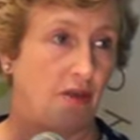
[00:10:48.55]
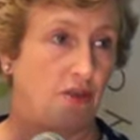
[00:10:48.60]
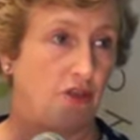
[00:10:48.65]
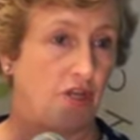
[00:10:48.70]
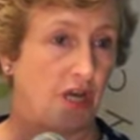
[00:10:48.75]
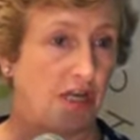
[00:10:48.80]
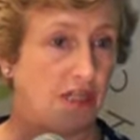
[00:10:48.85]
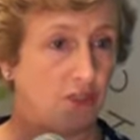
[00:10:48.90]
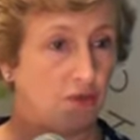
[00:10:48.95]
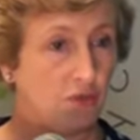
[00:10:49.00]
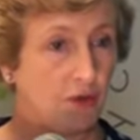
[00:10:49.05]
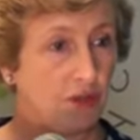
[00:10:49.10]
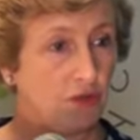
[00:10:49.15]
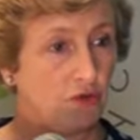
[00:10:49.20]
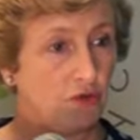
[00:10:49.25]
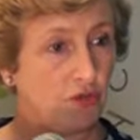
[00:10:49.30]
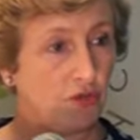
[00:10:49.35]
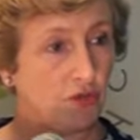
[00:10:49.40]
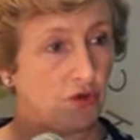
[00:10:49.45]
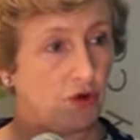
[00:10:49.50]
Just when
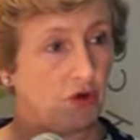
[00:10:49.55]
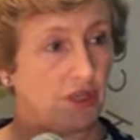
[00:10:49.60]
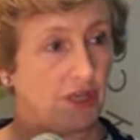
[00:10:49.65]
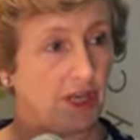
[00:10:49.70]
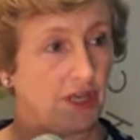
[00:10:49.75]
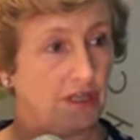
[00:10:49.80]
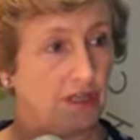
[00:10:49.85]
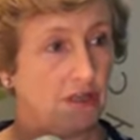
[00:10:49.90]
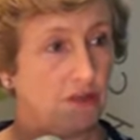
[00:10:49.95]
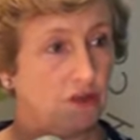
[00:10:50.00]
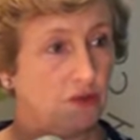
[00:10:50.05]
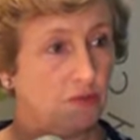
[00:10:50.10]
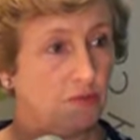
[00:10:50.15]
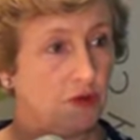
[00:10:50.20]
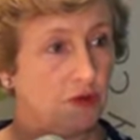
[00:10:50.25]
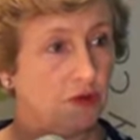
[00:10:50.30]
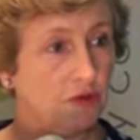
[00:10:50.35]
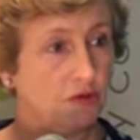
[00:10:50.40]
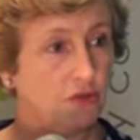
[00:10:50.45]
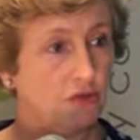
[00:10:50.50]
you start getting to
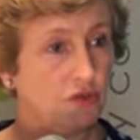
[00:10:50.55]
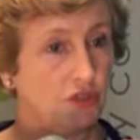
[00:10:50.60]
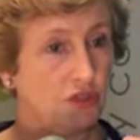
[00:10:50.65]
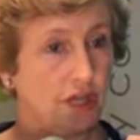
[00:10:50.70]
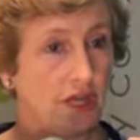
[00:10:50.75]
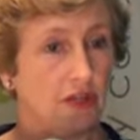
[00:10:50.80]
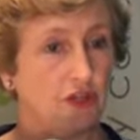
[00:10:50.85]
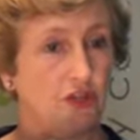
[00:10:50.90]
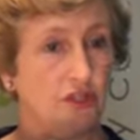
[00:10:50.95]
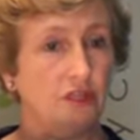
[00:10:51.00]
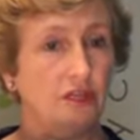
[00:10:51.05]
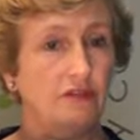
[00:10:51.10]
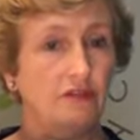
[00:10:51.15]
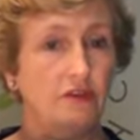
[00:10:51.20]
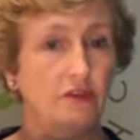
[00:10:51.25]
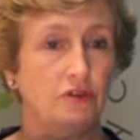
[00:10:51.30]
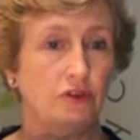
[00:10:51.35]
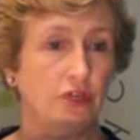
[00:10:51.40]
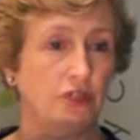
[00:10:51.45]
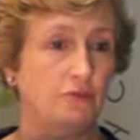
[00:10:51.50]
balloon stage,
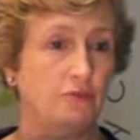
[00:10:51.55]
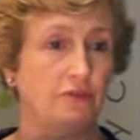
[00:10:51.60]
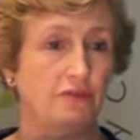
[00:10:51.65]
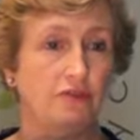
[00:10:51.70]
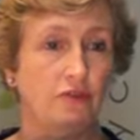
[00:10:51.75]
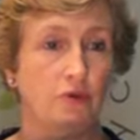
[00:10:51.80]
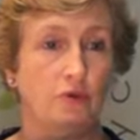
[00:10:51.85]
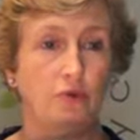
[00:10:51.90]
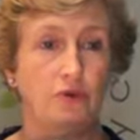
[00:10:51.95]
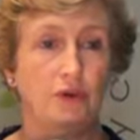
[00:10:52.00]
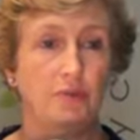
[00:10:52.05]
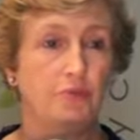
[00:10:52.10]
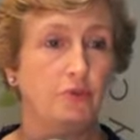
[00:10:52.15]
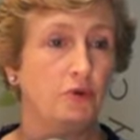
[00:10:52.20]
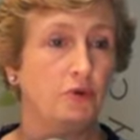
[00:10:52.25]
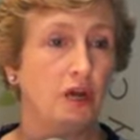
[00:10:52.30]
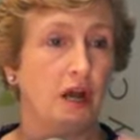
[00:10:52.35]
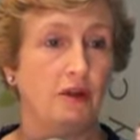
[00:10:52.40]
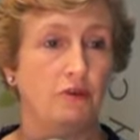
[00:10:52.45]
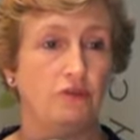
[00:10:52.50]
even just before, we
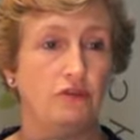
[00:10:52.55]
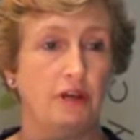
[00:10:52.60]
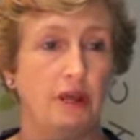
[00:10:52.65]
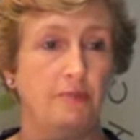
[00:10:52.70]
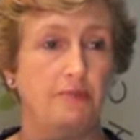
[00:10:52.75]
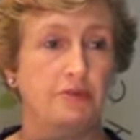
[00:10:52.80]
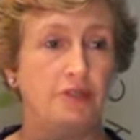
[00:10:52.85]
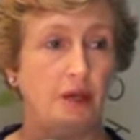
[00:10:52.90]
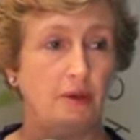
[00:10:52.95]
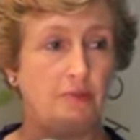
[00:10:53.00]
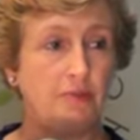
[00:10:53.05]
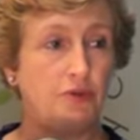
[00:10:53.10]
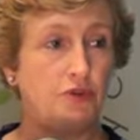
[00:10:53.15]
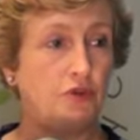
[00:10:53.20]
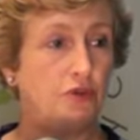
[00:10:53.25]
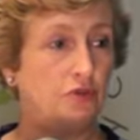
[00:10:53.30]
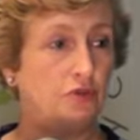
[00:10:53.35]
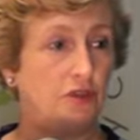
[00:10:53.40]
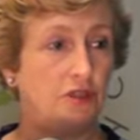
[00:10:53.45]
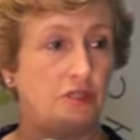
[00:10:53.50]
put our traps up as
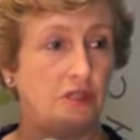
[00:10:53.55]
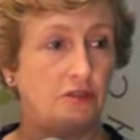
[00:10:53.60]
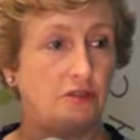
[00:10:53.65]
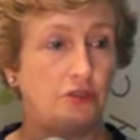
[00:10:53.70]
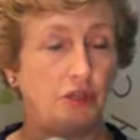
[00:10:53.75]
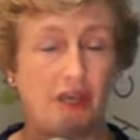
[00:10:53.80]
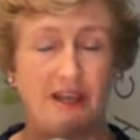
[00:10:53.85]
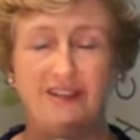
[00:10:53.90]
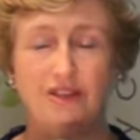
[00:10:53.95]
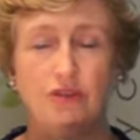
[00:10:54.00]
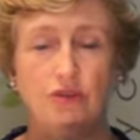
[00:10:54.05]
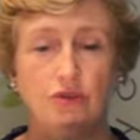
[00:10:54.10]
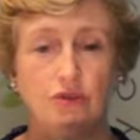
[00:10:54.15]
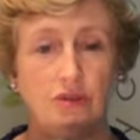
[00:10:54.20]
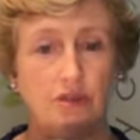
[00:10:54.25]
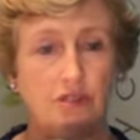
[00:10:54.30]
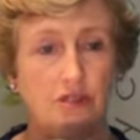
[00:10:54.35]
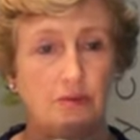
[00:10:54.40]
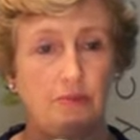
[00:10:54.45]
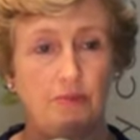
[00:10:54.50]
soon
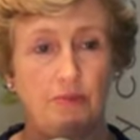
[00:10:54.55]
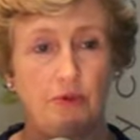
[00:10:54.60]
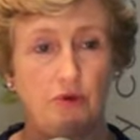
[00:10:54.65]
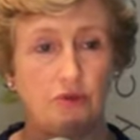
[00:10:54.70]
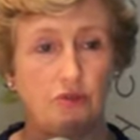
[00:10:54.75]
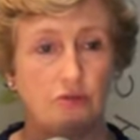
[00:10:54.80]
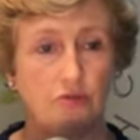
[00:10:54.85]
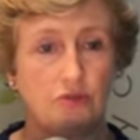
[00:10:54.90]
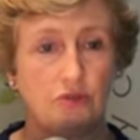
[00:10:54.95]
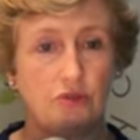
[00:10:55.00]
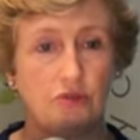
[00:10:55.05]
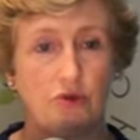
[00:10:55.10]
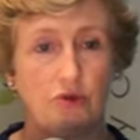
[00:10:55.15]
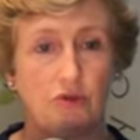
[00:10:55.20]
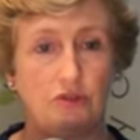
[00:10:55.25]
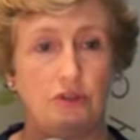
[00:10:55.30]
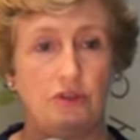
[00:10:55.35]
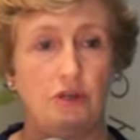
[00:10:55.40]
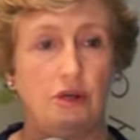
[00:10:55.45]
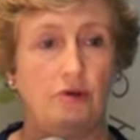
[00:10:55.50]
as the blossom
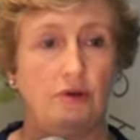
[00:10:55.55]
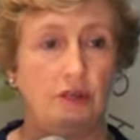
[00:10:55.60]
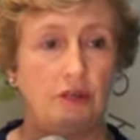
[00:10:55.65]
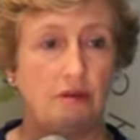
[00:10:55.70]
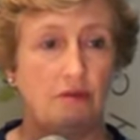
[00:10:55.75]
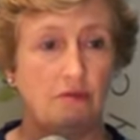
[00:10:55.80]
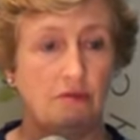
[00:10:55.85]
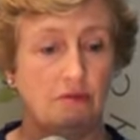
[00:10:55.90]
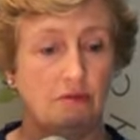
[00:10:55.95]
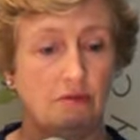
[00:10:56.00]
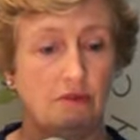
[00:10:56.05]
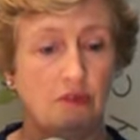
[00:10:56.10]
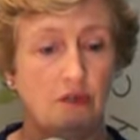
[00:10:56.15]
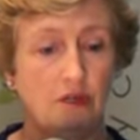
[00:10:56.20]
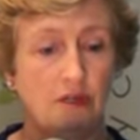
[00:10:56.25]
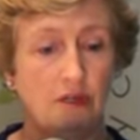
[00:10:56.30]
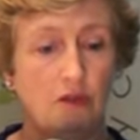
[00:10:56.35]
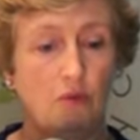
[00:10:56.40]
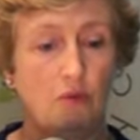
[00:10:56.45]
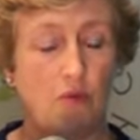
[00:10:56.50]
starts showing the
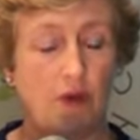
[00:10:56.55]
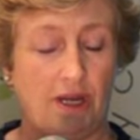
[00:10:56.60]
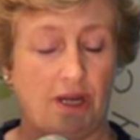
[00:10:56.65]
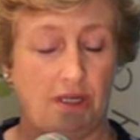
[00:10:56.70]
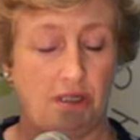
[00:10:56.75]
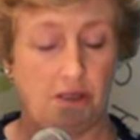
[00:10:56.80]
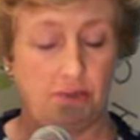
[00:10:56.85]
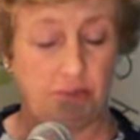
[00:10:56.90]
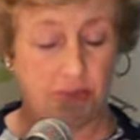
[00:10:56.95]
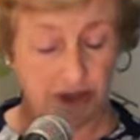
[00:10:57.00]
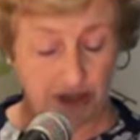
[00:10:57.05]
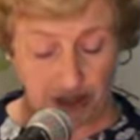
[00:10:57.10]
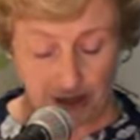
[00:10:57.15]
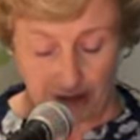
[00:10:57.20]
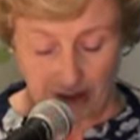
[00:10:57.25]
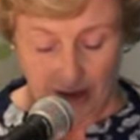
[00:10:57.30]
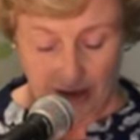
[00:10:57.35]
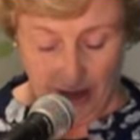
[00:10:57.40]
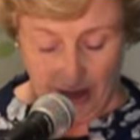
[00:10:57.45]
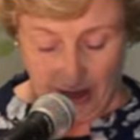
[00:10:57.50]
little white tips,
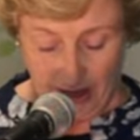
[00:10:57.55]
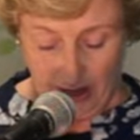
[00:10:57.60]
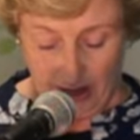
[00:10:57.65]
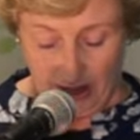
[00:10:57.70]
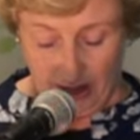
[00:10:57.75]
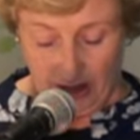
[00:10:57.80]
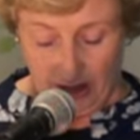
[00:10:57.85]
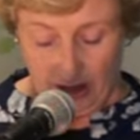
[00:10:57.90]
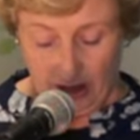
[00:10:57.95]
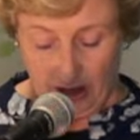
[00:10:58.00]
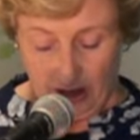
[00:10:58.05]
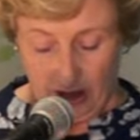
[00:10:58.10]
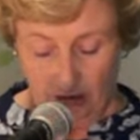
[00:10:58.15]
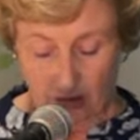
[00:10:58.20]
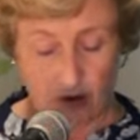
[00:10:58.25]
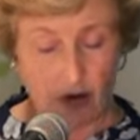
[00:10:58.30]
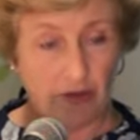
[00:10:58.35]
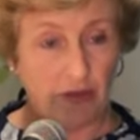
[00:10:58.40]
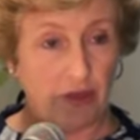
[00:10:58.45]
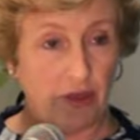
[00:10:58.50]

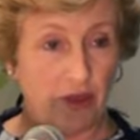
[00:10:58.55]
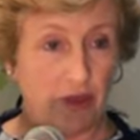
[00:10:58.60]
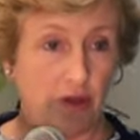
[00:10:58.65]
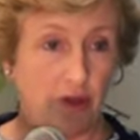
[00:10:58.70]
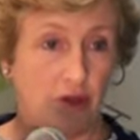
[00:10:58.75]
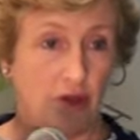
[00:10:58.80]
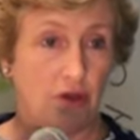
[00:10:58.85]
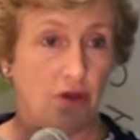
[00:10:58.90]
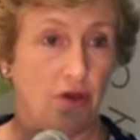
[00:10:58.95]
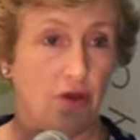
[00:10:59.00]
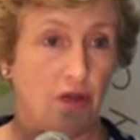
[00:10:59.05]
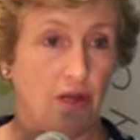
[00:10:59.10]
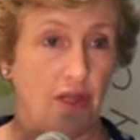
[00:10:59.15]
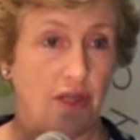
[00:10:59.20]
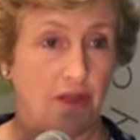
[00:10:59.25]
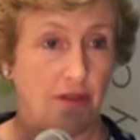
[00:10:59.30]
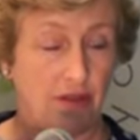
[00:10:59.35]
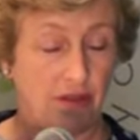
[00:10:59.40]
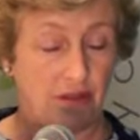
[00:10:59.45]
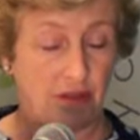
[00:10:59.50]
rather
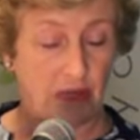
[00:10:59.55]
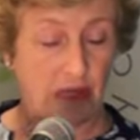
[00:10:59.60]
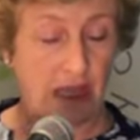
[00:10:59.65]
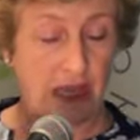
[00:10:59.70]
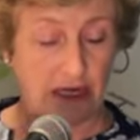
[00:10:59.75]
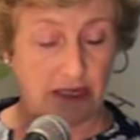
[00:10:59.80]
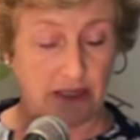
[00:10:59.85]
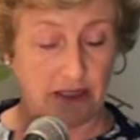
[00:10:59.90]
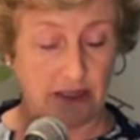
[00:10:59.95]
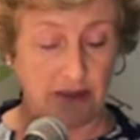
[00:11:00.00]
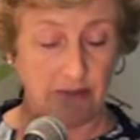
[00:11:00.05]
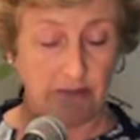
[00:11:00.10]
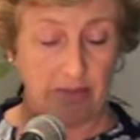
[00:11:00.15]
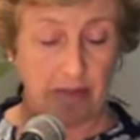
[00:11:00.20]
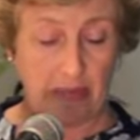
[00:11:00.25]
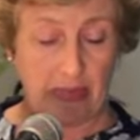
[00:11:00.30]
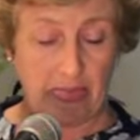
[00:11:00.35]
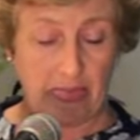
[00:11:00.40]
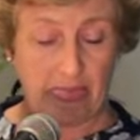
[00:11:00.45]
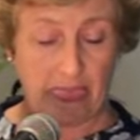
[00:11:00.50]
earlier than later.
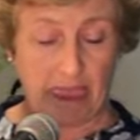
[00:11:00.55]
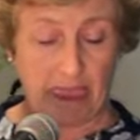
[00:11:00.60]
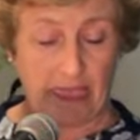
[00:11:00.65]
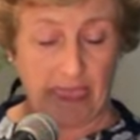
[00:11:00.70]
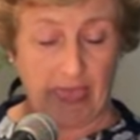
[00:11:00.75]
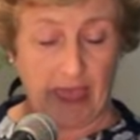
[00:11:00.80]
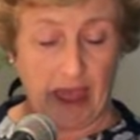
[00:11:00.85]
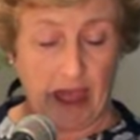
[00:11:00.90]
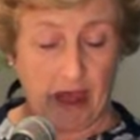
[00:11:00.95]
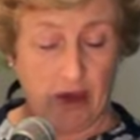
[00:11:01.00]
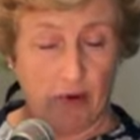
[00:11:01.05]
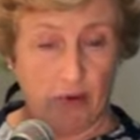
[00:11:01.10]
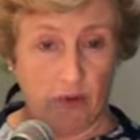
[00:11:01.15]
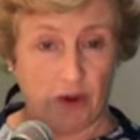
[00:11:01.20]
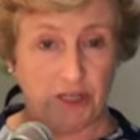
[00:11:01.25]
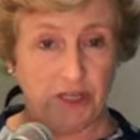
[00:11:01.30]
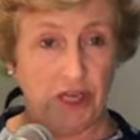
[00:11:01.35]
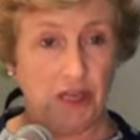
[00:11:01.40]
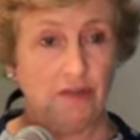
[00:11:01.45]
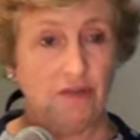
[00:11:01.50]

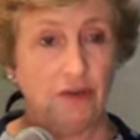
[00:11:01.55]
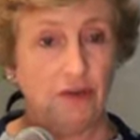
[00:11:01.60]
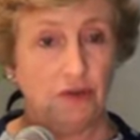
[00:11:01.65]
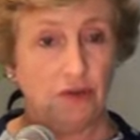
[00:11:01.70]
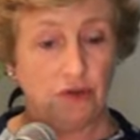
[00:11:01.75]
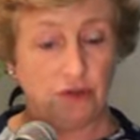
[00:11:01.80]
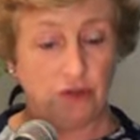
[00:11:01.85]
Whatever you